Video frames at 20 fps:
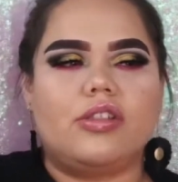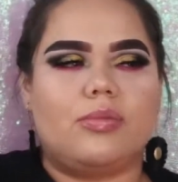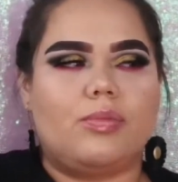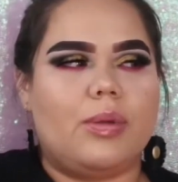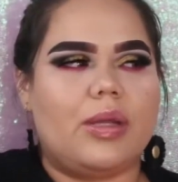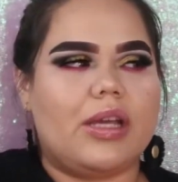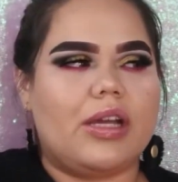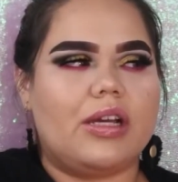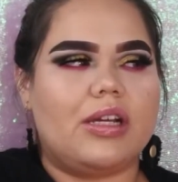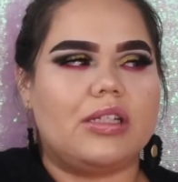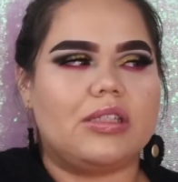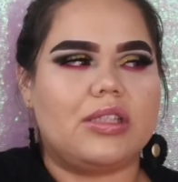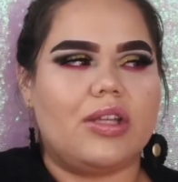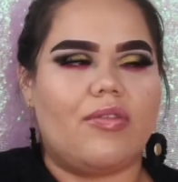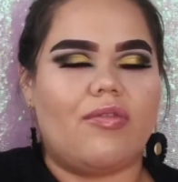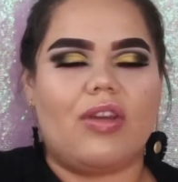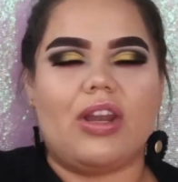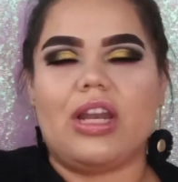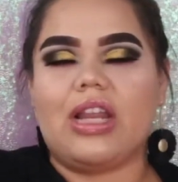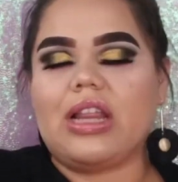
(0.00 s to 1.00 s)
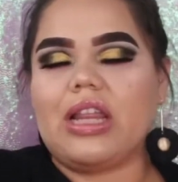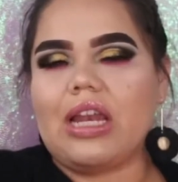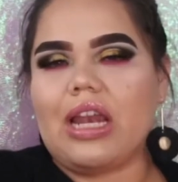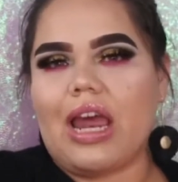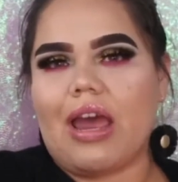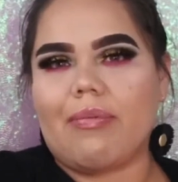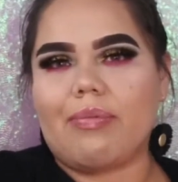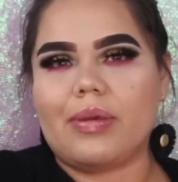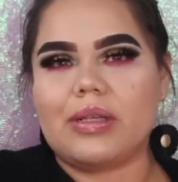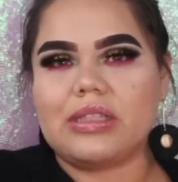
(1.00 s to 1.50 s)
because if anything
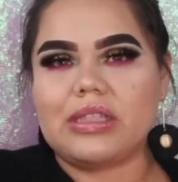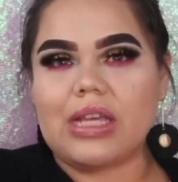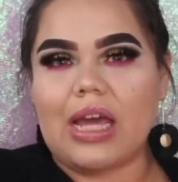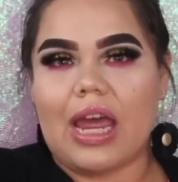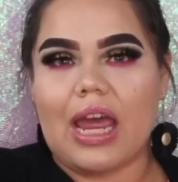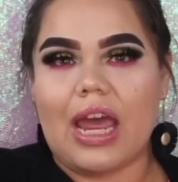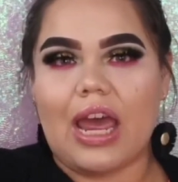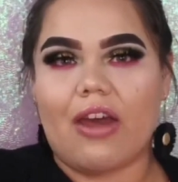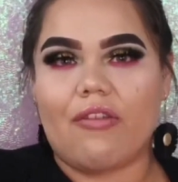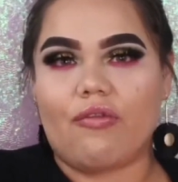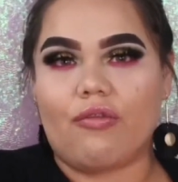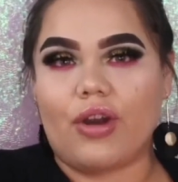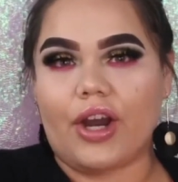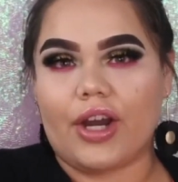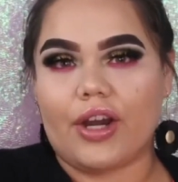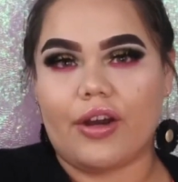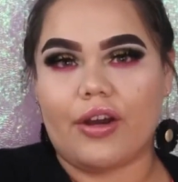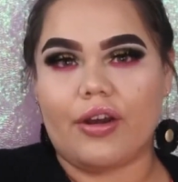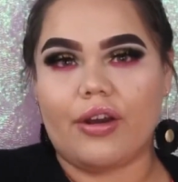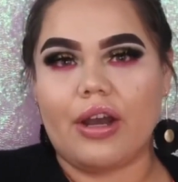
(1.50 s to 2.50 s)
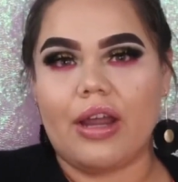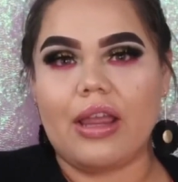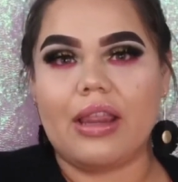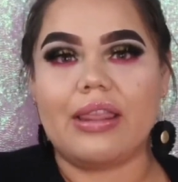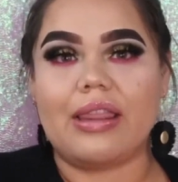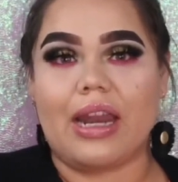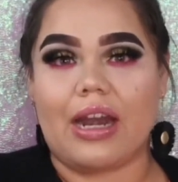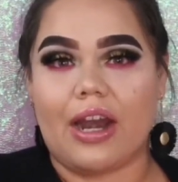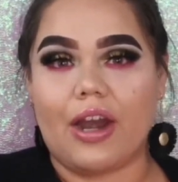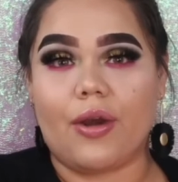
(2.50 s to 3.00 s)
happens, I have record
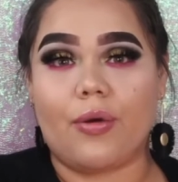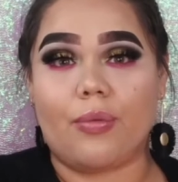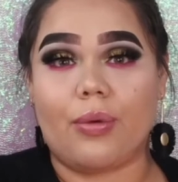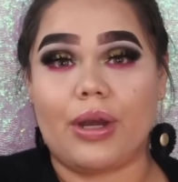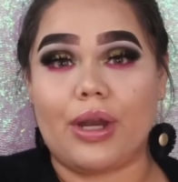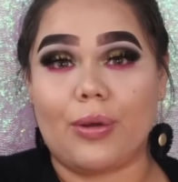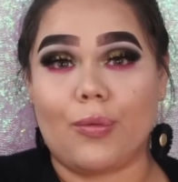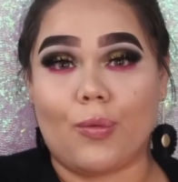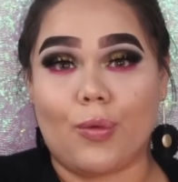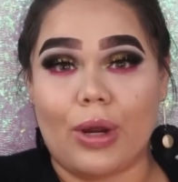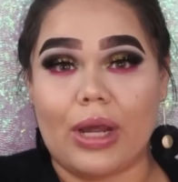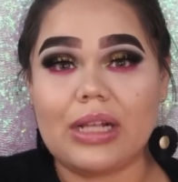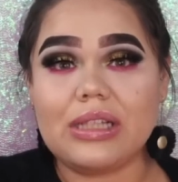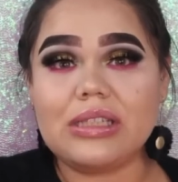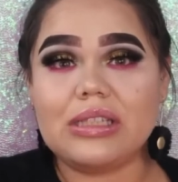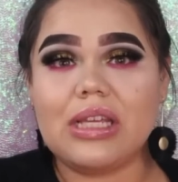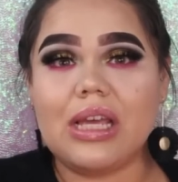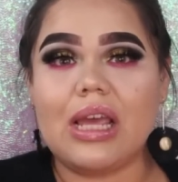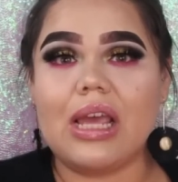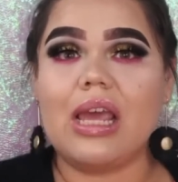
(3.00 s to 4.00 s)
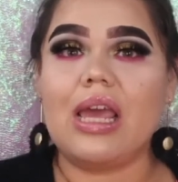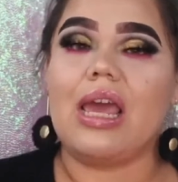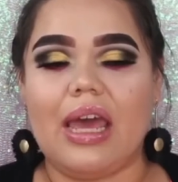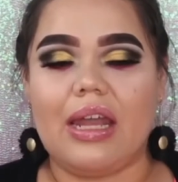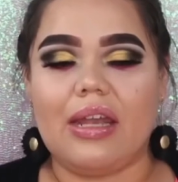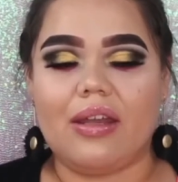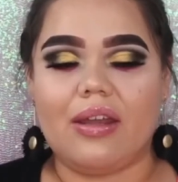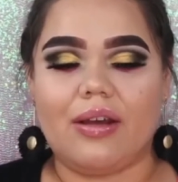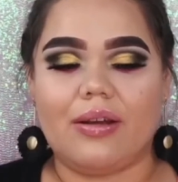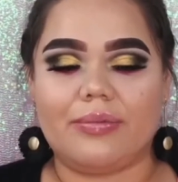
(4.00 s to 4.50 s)
that I already went.
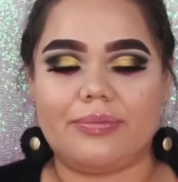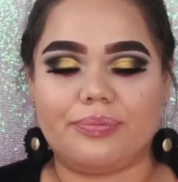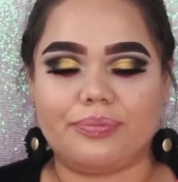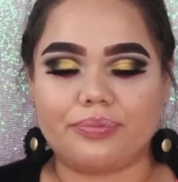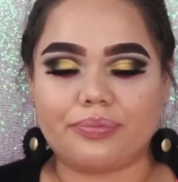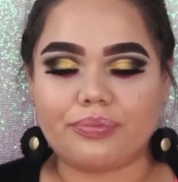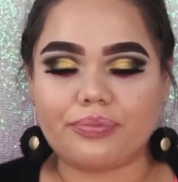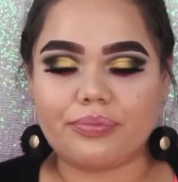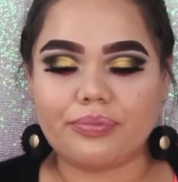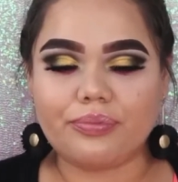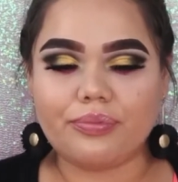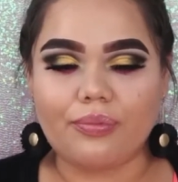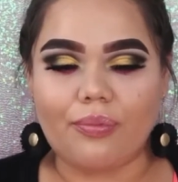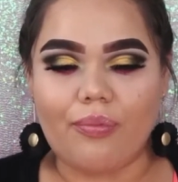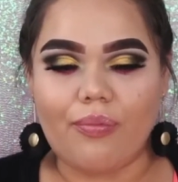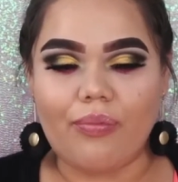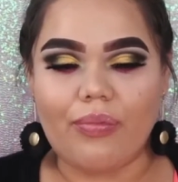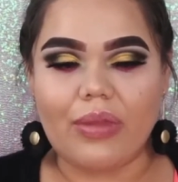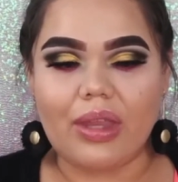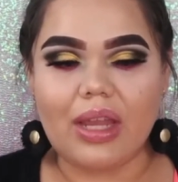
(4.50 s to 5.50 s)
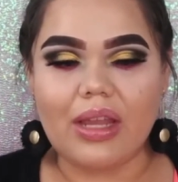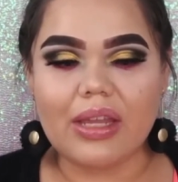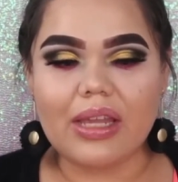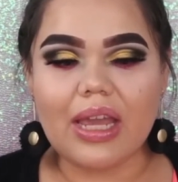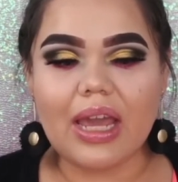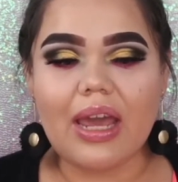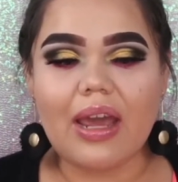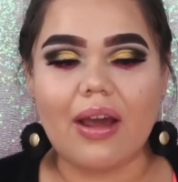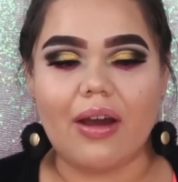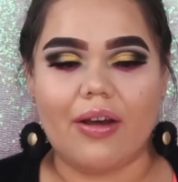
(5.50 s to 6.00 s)
And
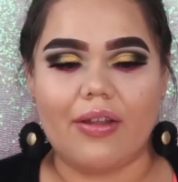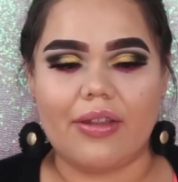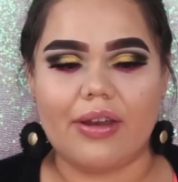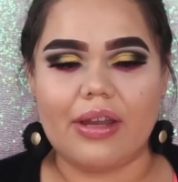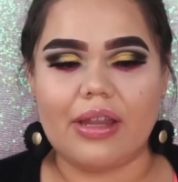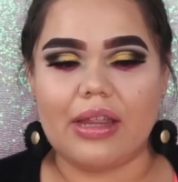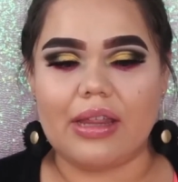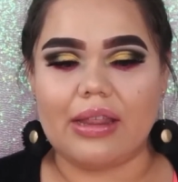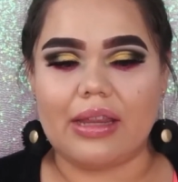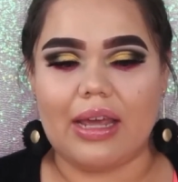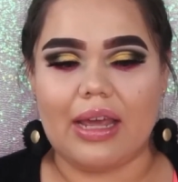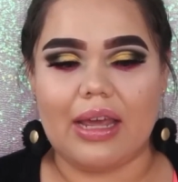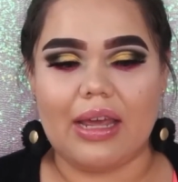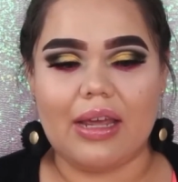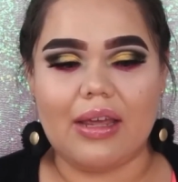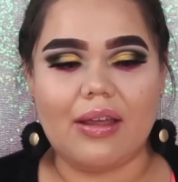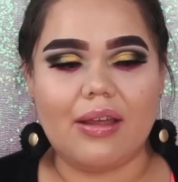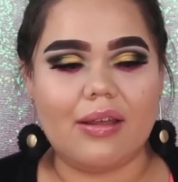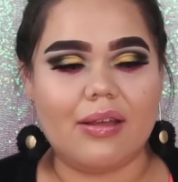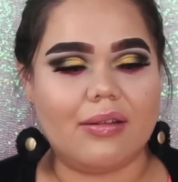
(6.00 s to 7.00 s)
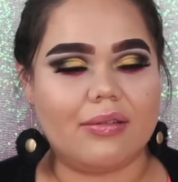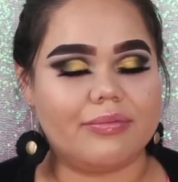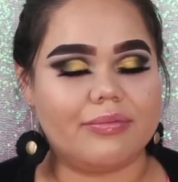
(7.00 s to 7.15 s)
yeah, other than that,